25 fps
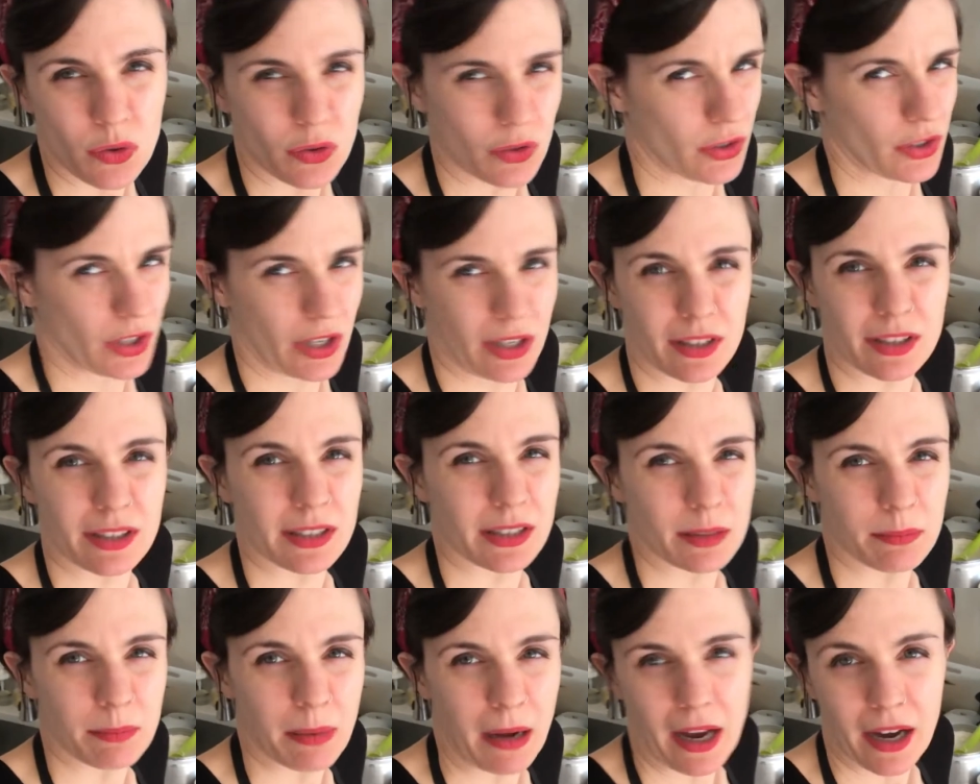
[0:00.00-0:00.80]
Just
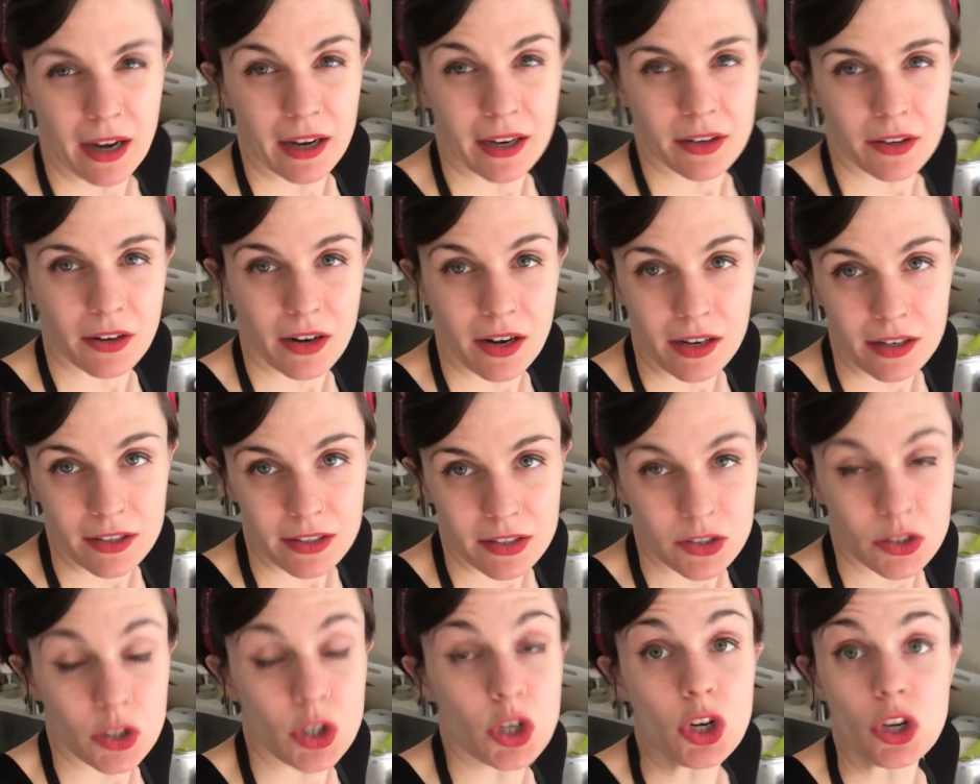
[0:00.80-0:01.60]
the pie
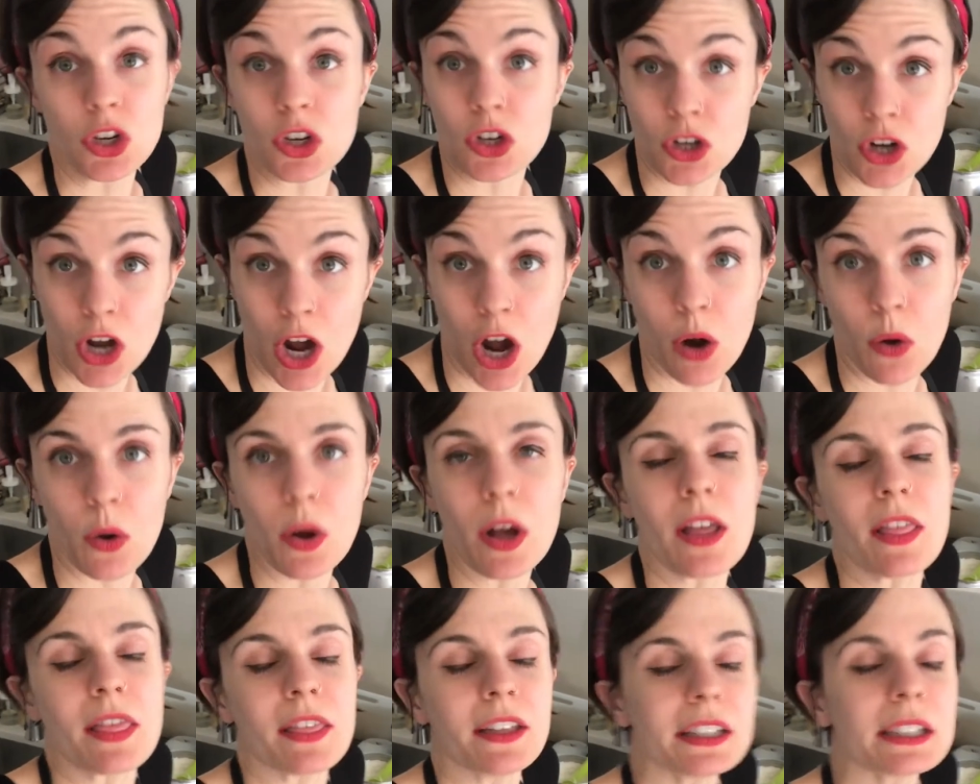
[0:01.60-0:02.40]
crust? No.
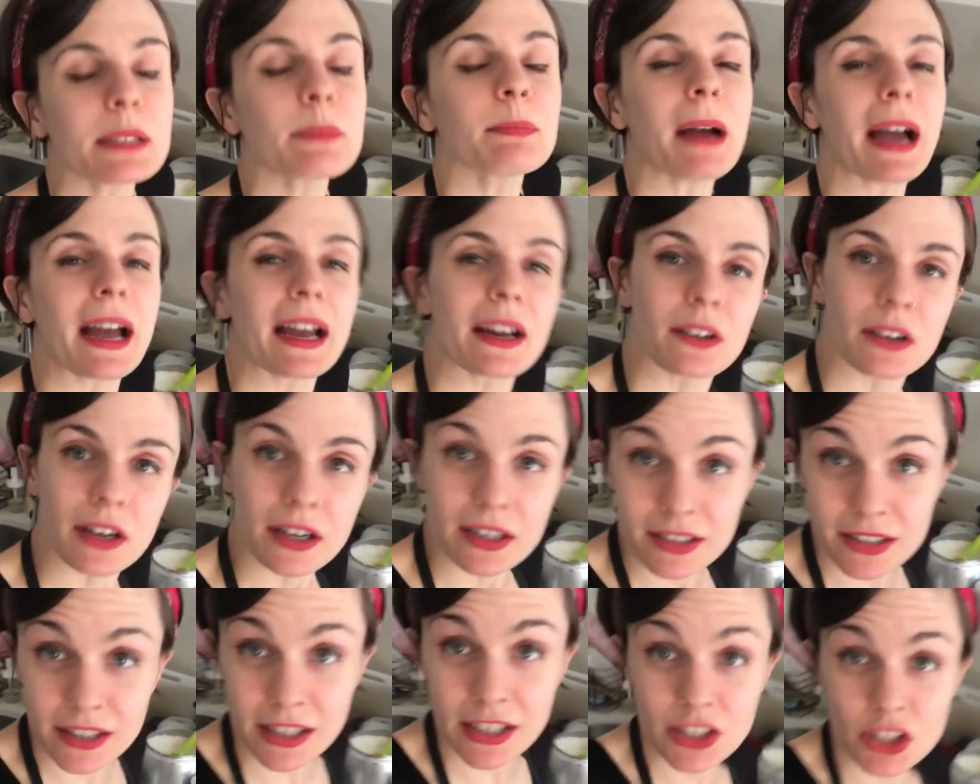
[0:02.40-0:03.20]
This pie
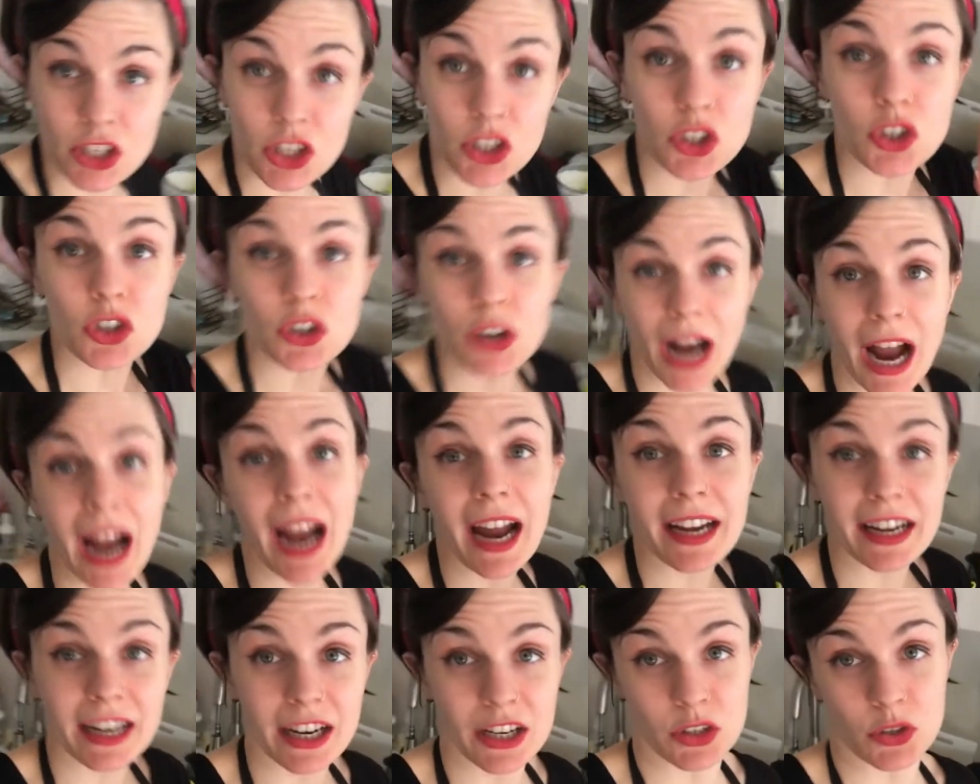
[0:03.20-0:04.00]
crust is a
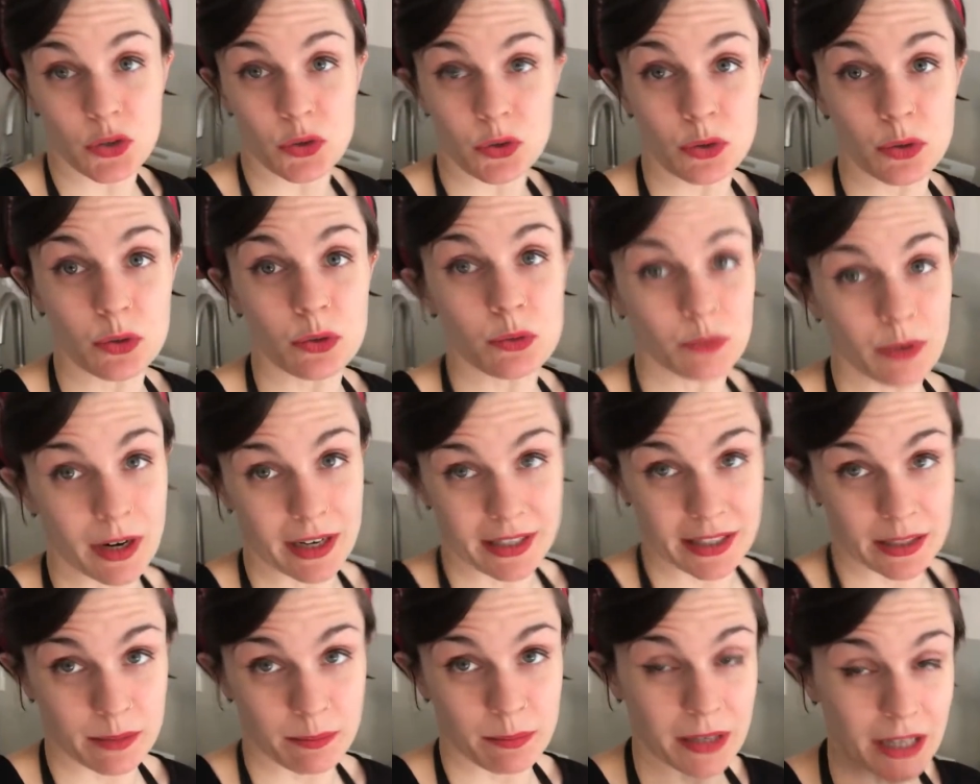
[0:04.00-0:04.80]
tried and true
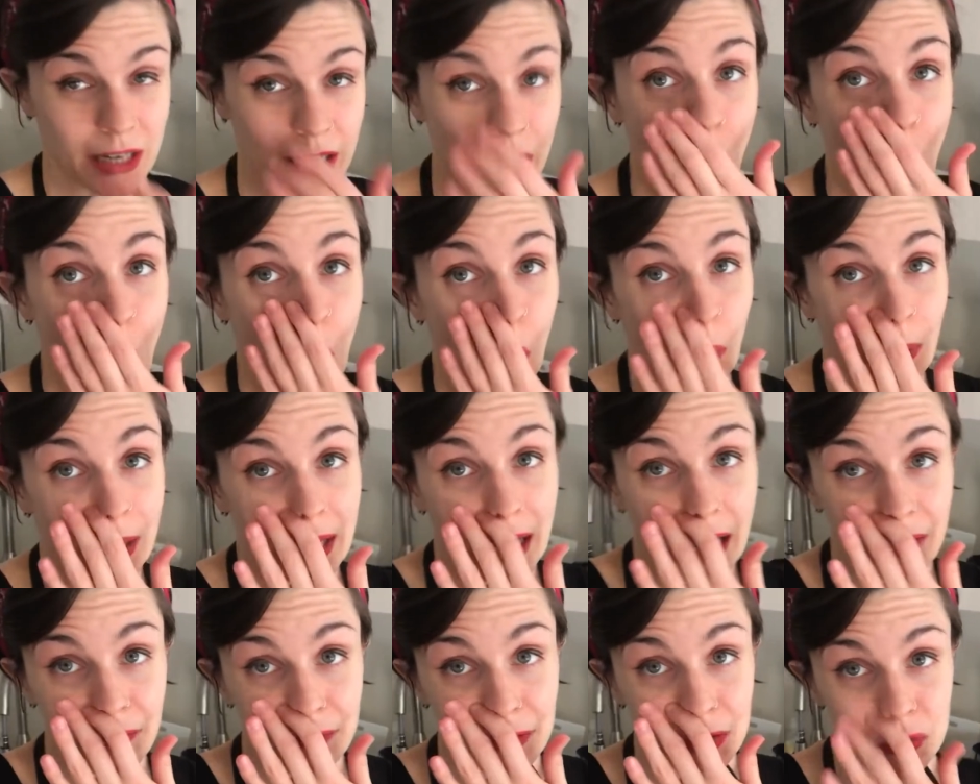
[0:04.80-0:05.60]
recipe. We
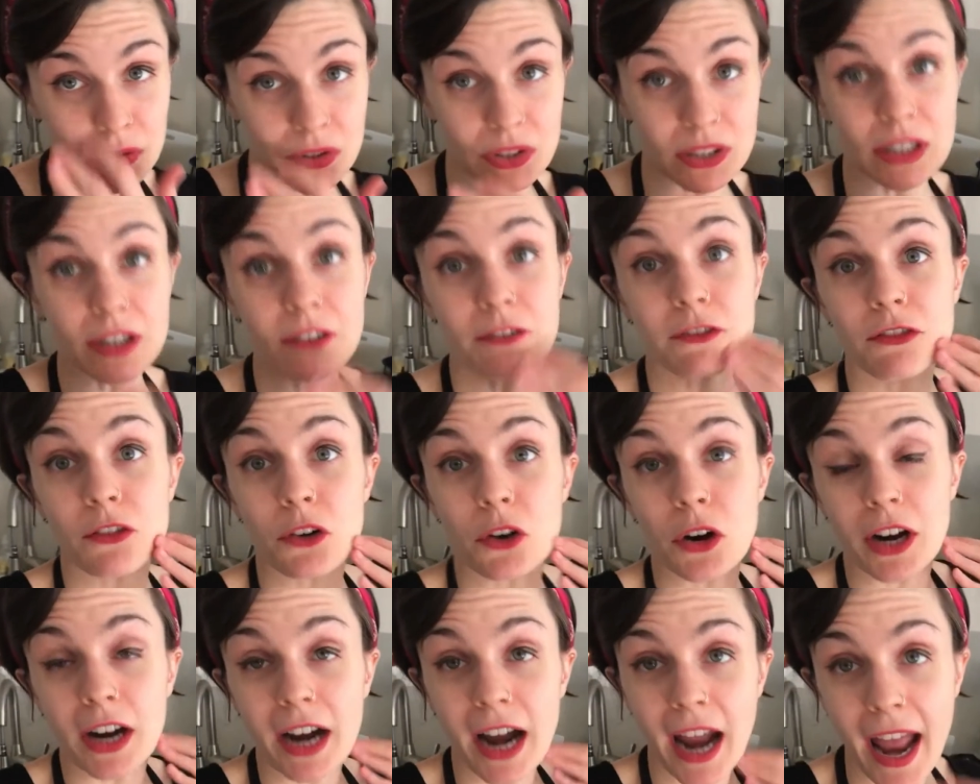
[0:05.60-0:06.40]
have used it
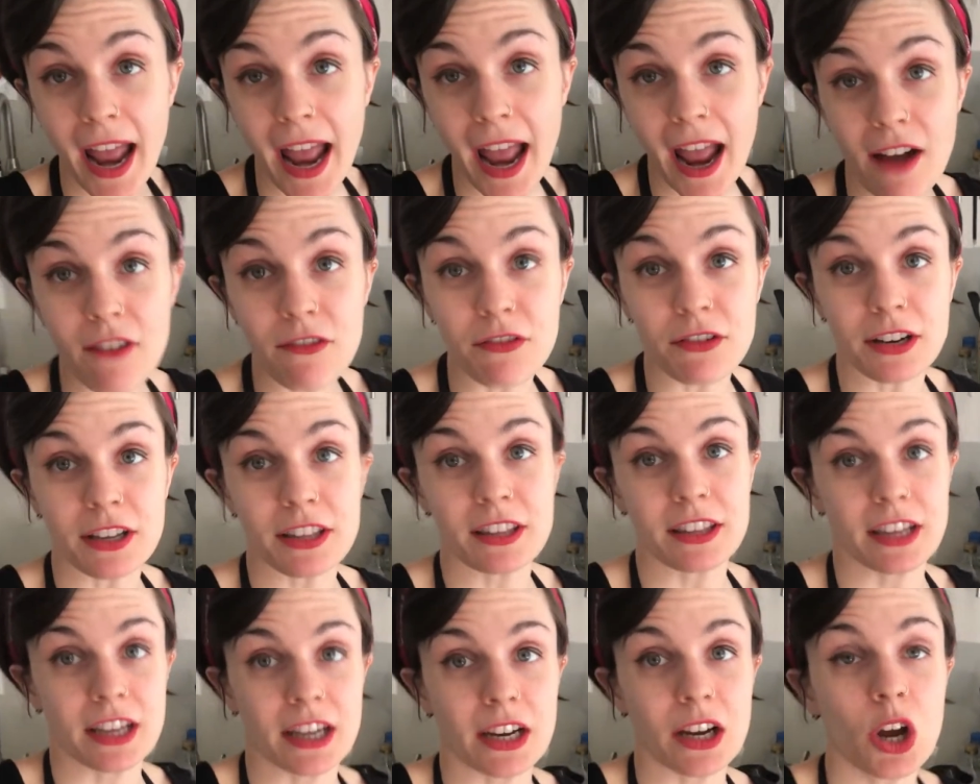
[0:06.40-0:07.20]
for
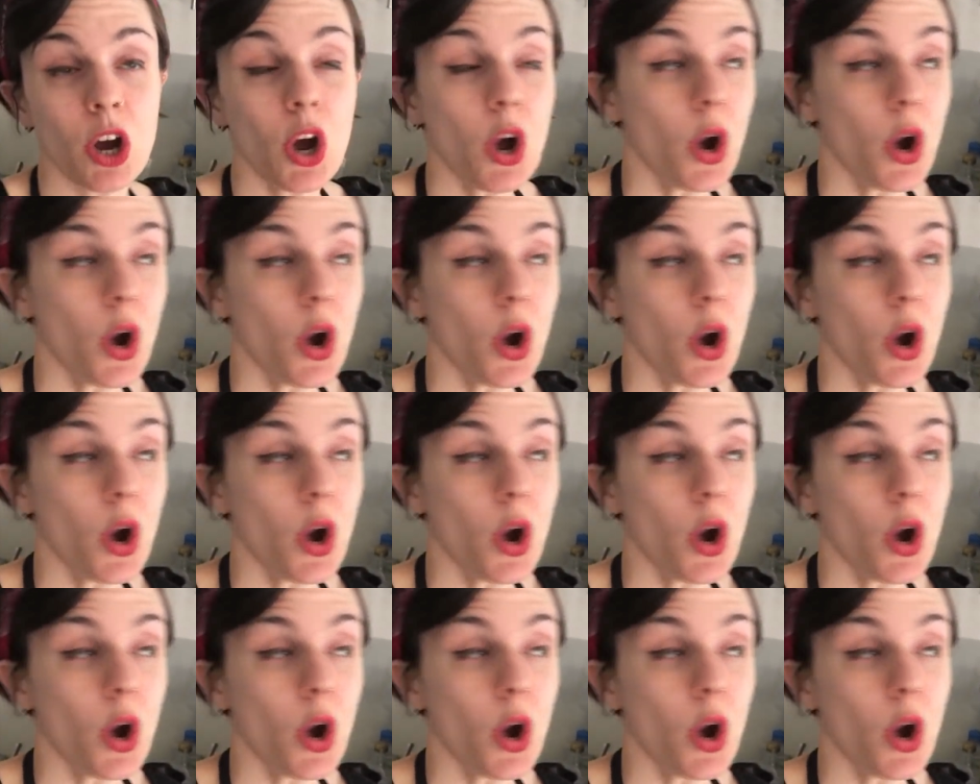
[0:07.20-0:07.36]
everything.